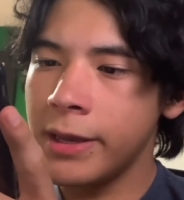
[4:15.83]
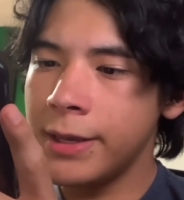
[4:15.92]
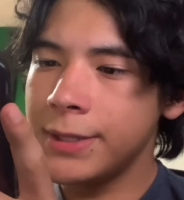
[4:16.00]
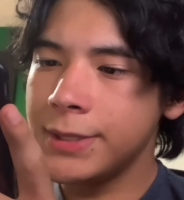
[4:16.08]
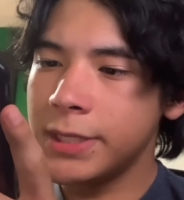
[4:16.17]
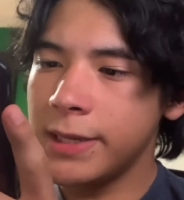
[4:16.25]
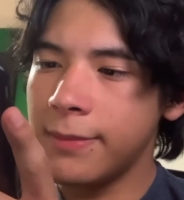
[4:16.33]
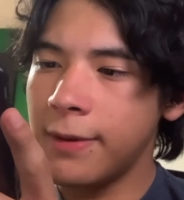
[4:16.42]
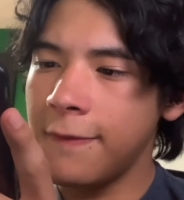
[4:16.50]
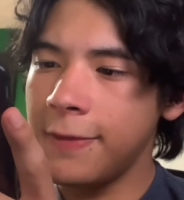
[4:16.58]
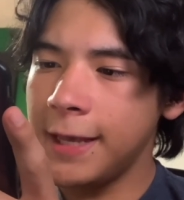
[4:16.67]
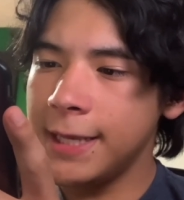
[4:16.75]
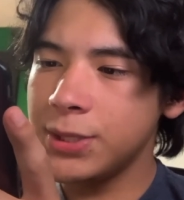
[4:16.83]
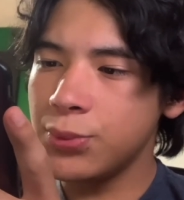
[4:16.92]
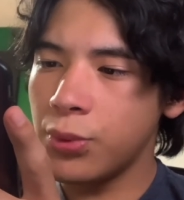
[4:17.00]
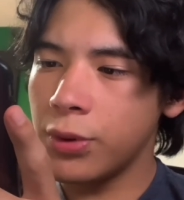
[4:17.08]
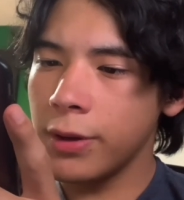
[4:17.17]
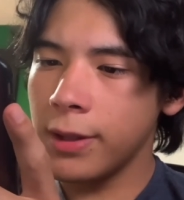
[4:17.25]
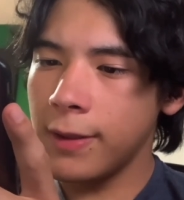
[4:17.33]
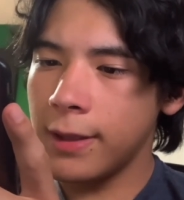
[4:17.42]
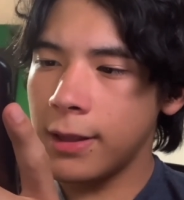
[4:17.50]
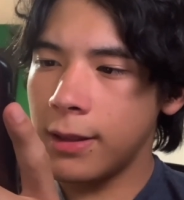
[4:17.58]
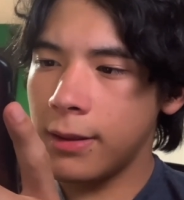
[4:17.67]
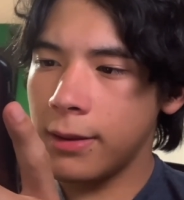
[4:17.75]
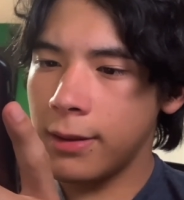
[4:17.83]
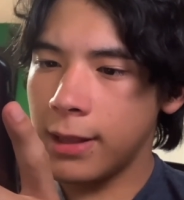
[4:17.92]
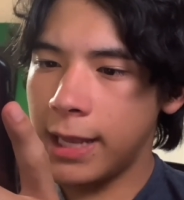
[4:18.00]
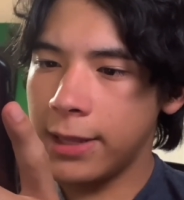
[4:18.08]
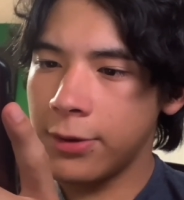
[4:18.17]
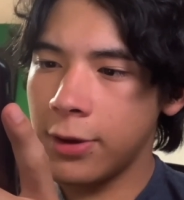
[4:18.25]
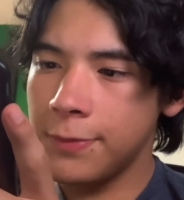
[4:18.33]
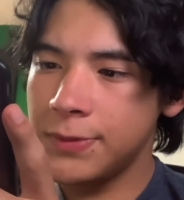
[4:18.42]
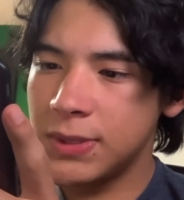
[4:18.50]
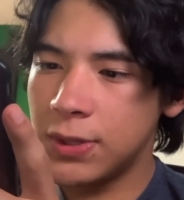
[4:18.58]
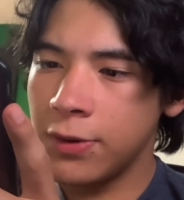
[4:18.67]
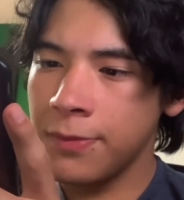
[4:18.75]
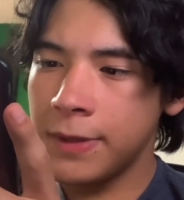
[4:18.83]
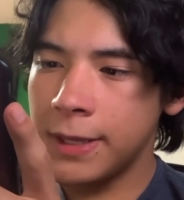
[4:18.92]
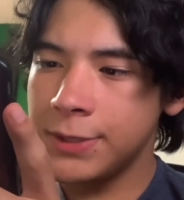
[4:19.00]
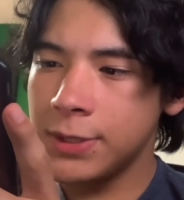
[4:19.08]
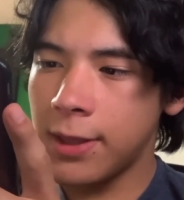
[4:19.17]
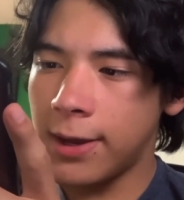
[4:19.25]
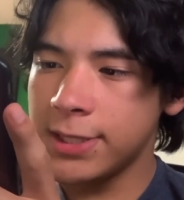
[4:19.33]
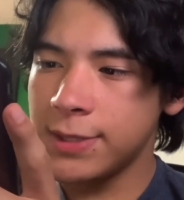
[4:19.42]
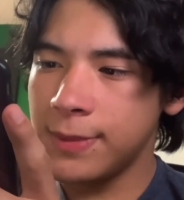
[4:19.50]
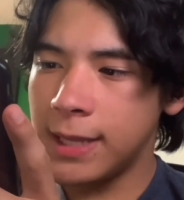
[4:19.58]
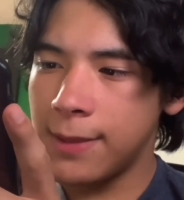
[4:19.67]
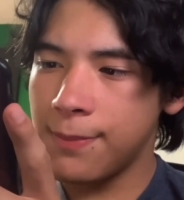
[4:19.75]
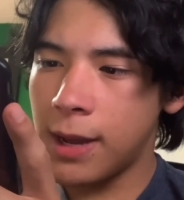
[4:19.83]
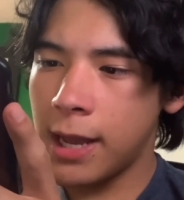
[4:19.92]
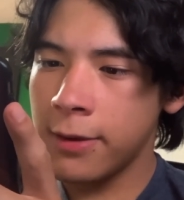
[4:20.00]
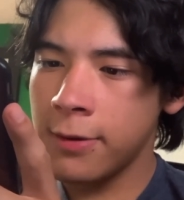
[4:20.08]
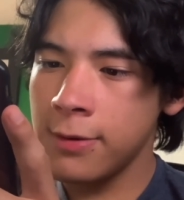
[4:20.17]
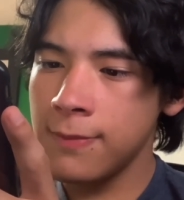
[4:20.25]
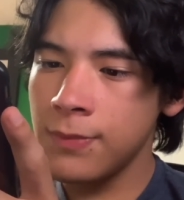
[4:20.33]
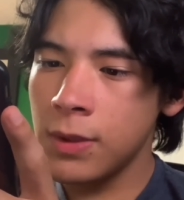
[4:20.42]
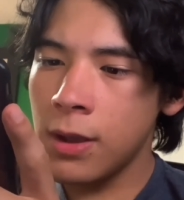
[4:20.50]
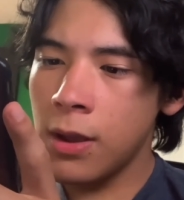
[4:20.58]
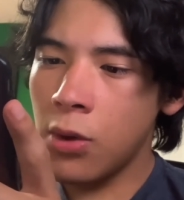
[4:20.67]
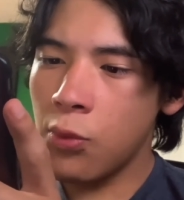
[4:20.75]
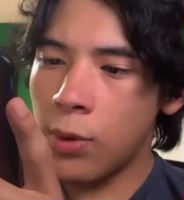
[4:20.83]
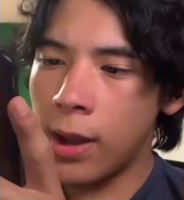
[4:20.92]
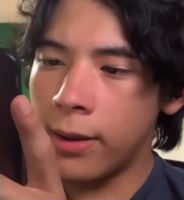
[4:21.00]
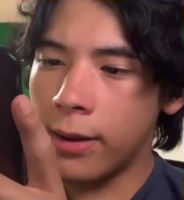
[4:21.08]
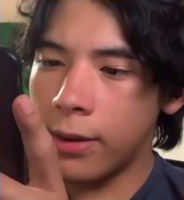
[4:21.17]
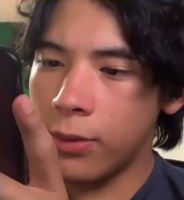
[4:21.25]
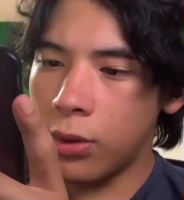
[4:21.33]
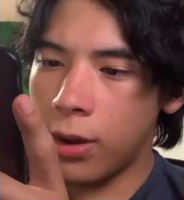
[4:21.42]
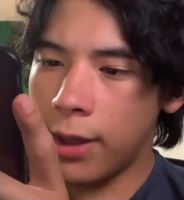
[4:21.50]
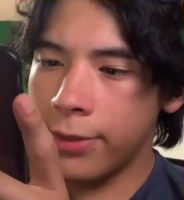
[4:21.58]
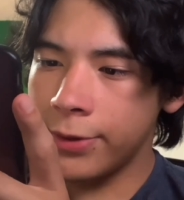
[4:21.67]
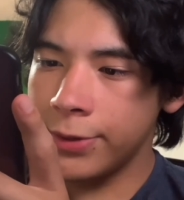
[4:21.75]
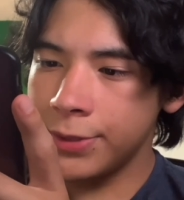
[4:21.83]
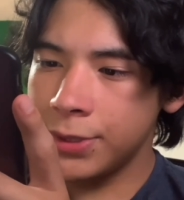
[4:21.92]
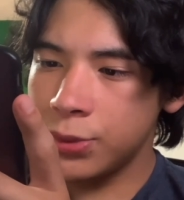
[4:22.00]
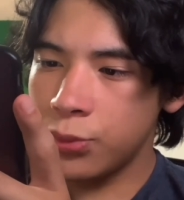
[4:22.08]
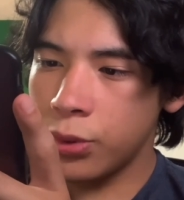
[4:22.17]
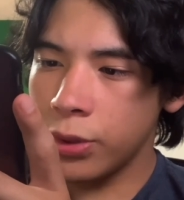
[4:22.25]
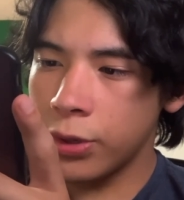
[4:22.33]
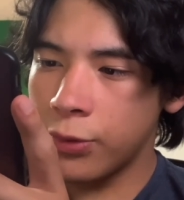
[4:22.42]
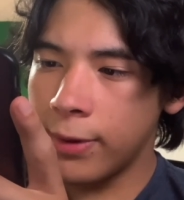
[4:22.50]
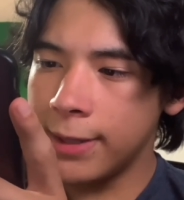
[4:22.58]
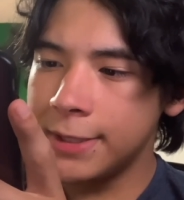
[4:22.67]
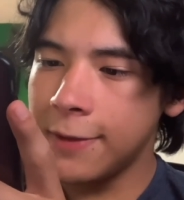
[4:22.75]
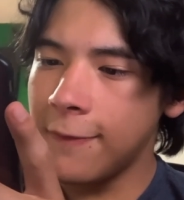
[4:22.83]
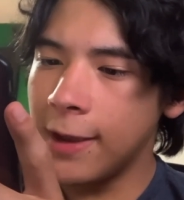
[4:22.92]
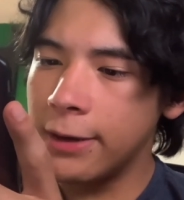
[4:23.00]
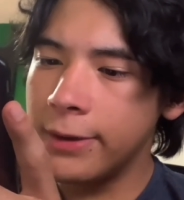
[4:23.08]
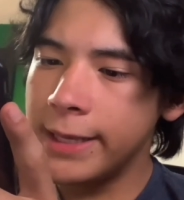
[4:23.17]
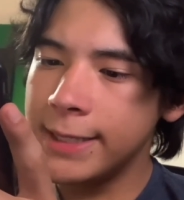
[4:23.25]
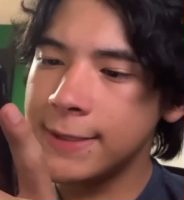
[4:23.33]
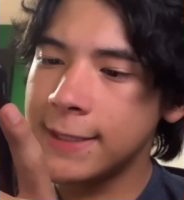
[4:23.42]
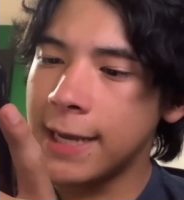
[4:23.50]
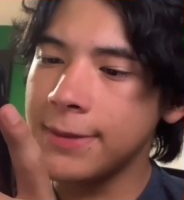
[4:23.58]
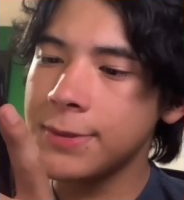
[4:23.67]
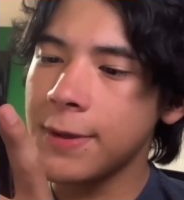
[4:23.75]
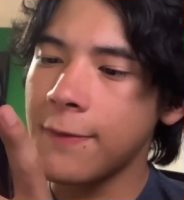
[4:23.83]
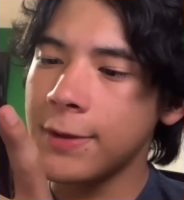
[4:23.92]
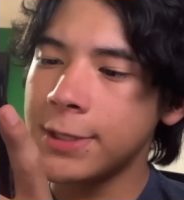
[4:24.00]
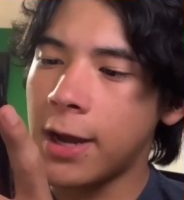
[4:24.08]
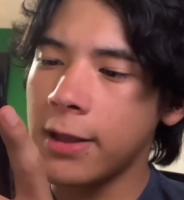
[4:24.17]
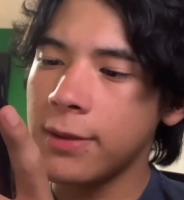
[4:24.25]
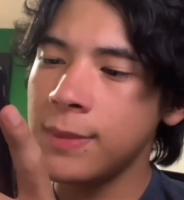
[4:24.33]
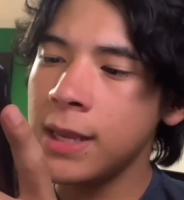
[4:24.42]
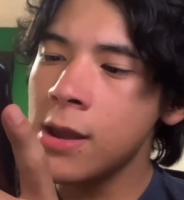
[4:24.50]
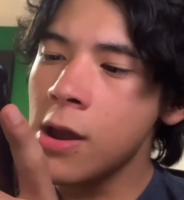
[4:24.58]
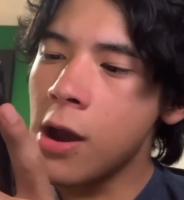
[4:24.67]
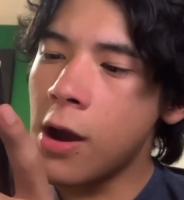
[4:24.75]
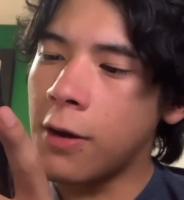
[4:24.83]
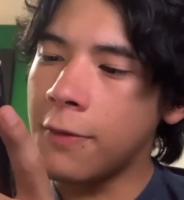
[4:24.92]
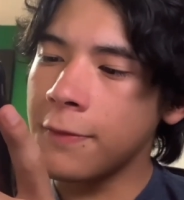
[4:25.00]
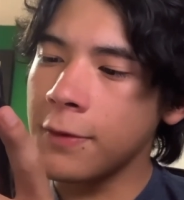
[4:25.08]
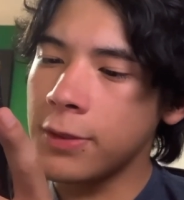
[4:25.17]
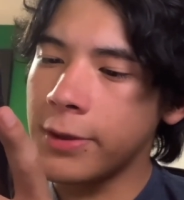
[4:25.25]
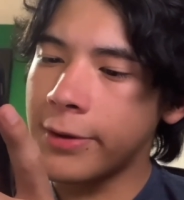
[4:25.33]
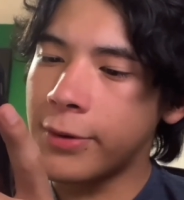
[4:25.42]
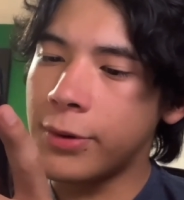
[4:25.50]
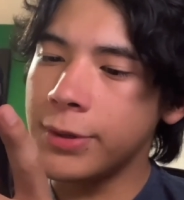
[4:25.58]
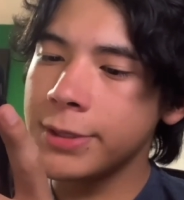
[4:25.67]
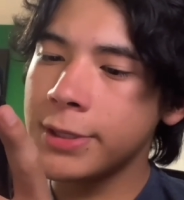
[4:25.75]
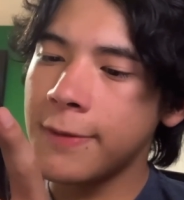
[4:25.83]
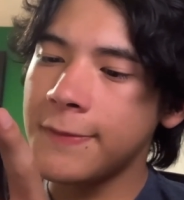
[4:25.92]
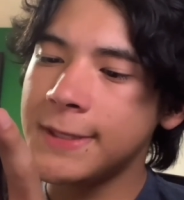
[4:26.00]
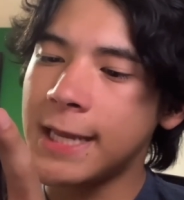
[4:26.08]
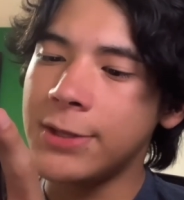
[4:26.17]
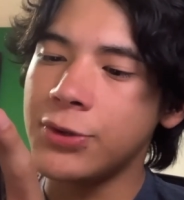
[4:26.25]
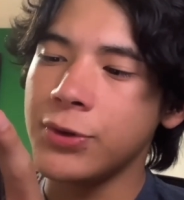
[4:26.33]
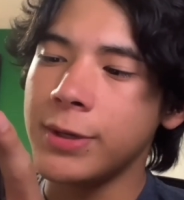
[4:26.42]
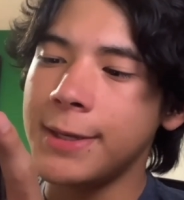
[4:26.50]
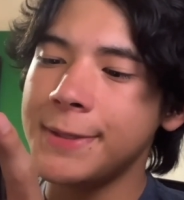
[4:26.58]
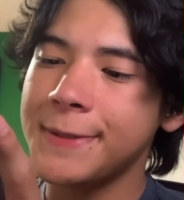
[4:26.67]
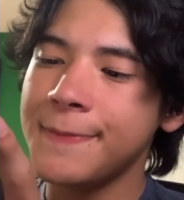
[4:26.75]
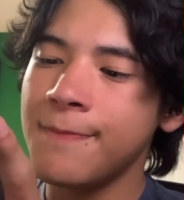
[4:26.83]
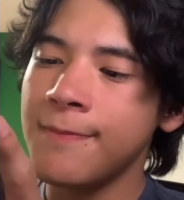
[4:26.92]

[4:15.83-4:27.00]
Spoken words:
Some of these were later absorbed into the Ottoman Empire, while others were granted various types of autonomy over the course of centuries.